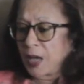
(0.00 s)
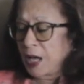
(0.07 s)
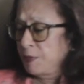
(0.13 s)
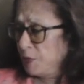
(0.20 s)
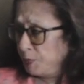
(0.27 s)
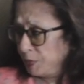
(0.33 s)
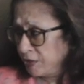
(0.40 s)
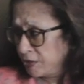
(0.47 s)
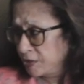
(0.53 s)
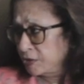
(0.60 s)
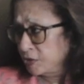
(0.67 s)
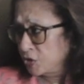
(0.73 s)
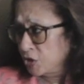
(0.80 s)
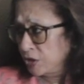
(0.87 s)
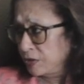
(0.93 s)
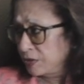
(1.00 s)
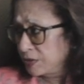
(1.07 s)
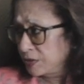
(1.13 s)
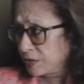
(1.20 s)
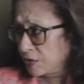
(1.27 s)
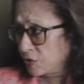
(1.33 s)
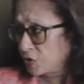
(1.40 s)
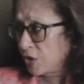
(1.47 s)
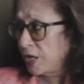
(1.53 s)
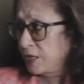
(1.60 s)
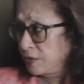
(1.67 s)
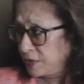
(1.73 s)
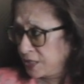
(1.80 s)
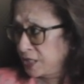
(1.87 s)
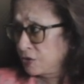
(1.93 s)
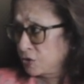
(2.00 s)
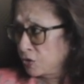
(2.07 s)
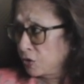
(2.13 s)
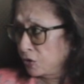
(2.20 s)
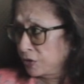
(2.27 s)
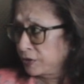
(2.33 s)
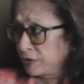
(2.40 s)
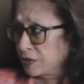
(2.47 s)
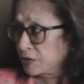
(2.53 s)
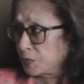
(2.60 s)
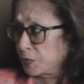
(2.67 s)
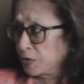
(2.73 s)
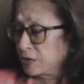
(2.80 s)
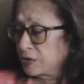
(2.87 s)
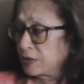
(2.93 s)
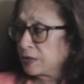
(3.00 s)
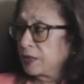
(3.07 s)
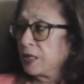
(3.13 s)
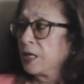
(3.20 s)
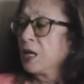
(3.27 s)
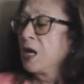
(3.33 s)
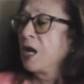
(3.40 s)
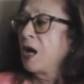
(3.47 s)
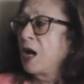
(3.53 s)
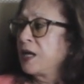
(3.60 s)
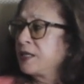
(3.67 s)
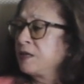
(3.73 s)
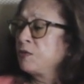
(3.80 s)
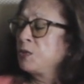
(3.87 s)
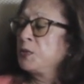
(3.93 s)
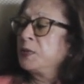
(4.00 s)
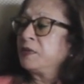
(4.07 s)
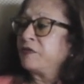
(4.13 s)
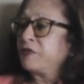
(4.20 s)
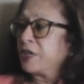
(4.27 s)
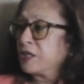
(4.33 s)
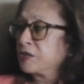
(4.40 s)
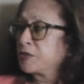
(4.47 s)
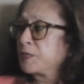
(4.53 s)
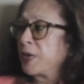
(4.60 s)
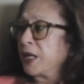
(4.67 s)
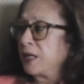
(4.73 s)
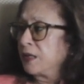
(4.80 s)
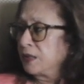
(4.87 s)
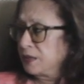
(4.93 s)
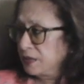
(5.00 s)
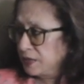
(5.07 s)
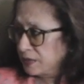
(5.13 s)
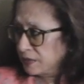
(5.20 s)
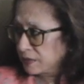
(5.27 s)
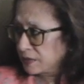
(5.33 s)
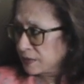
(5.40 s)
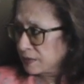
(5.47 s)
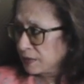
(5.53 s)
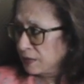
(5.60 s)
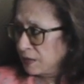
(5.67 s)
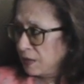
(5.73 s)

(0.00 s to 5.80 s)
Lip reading: I'm a political journalist, so I tend to look at things politically. I think we've been failed by our leaders.